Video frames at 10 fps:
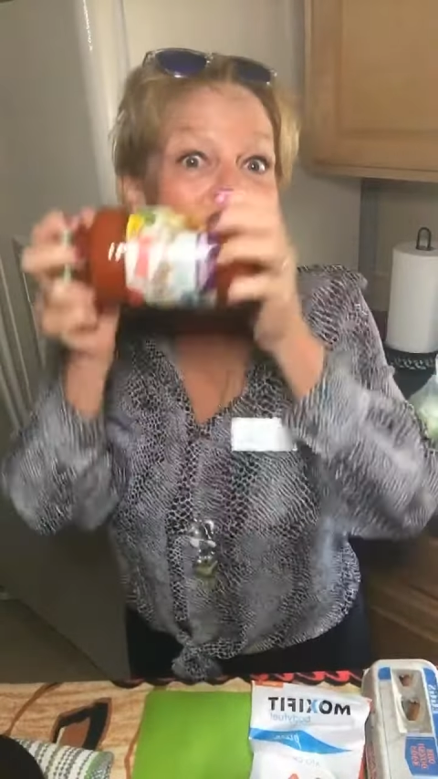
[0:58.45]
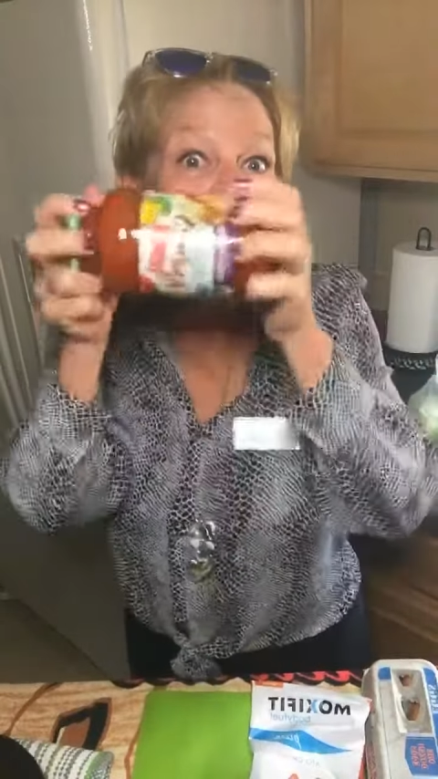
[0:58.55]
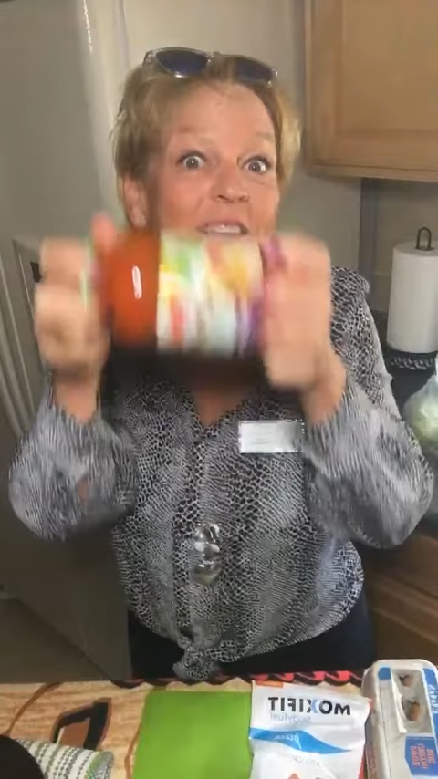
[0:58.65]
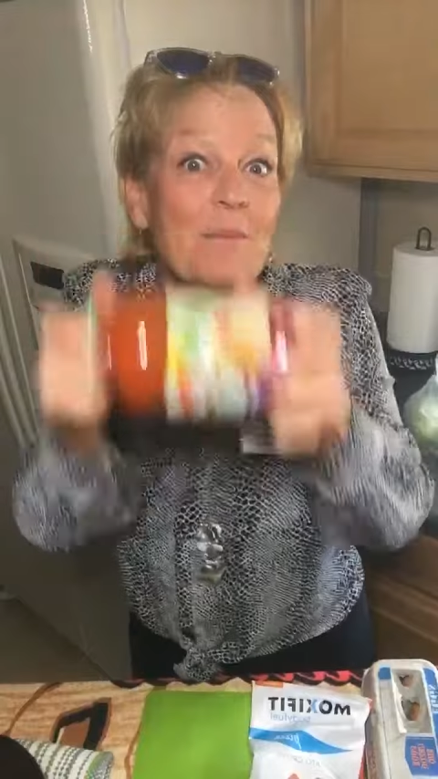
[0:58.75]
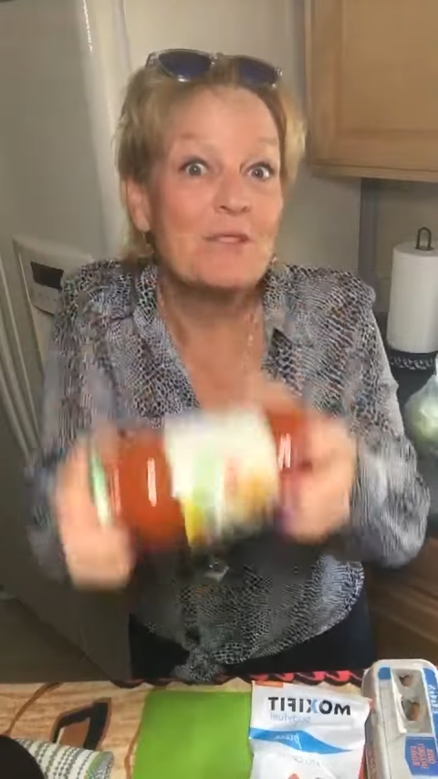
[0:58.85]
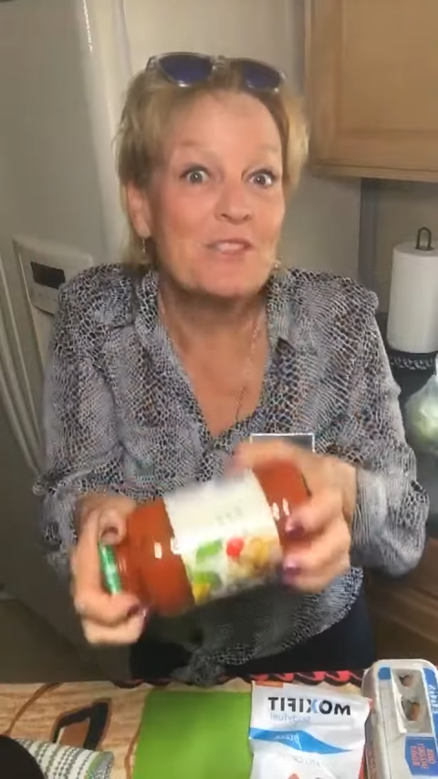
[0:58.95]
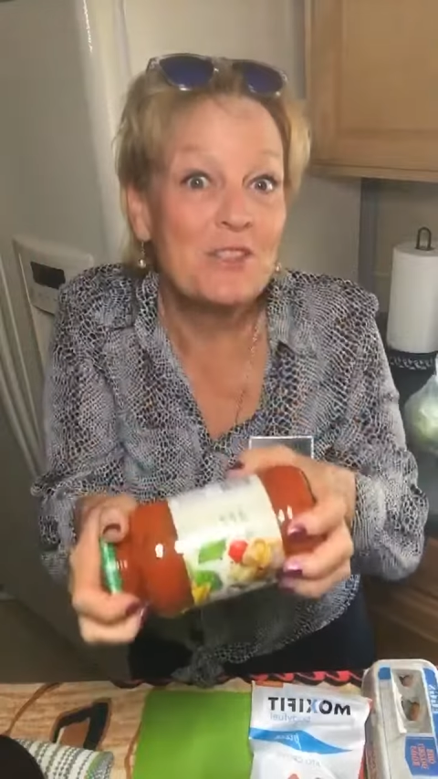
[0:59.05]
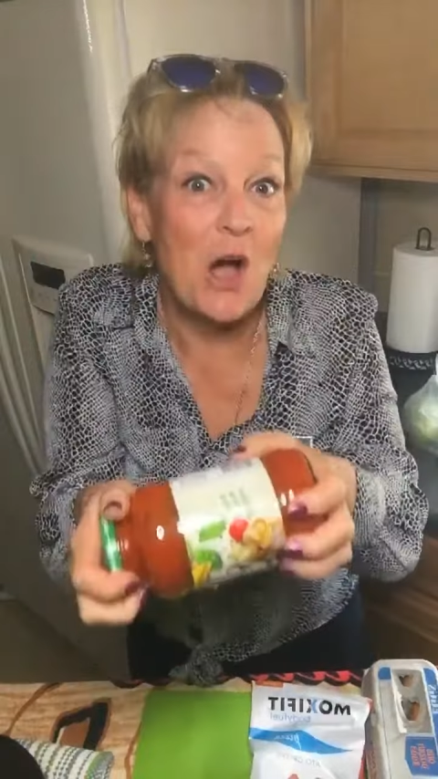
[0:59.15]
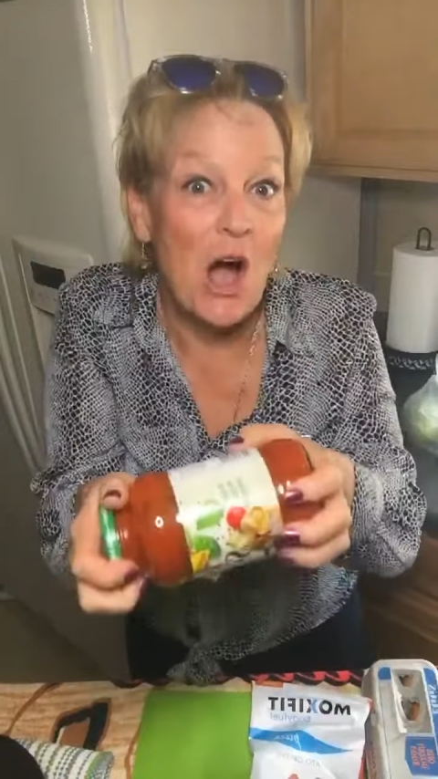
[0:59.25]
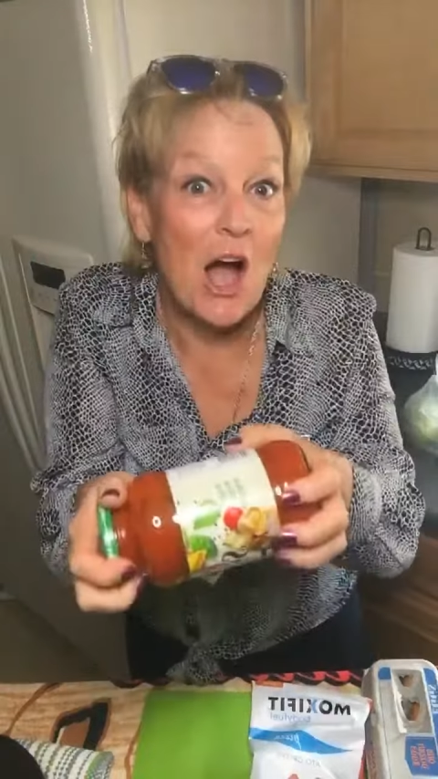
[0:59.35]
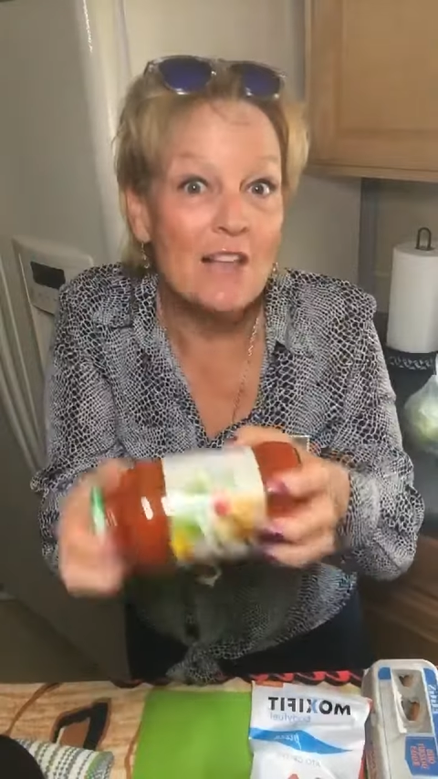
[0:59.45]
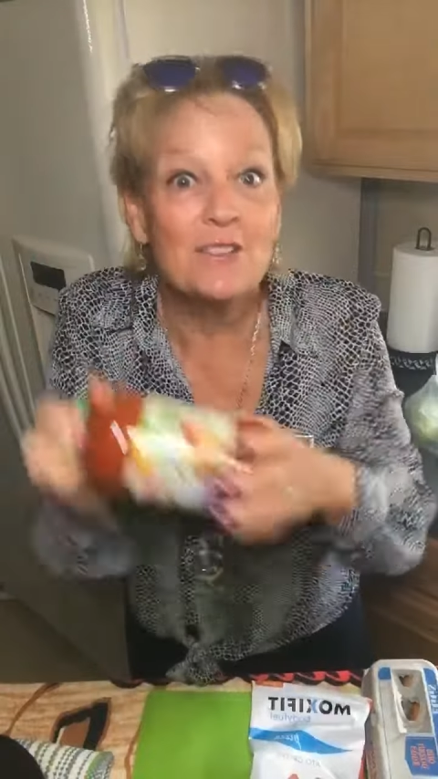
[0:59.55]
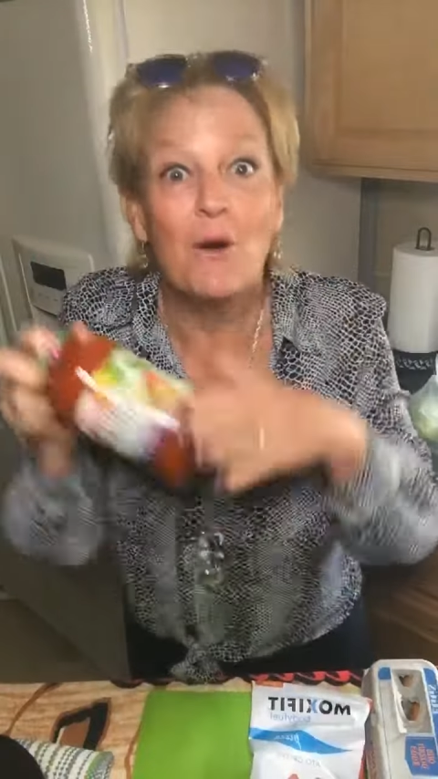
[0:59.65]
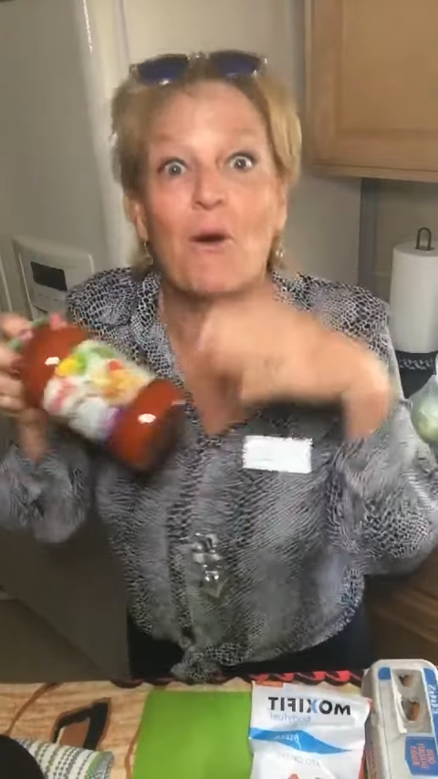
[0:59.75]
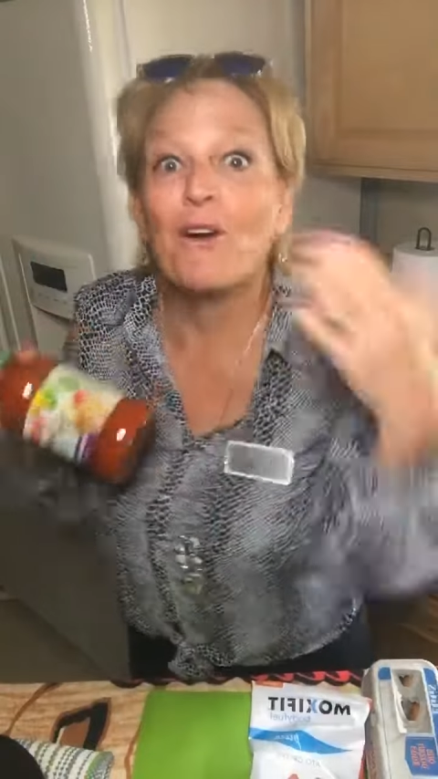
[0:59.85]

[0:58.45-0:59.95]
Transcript: some sauce or